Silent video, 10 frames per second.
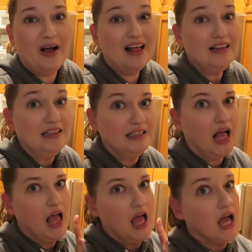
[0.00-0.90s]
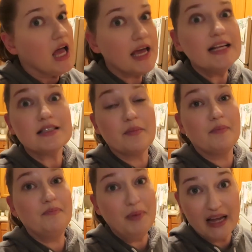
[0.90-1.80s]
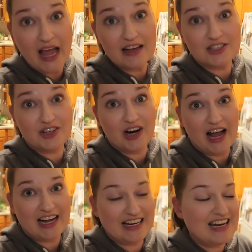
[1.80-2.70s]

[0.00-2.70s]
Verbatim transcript: Well, it's a big ass crack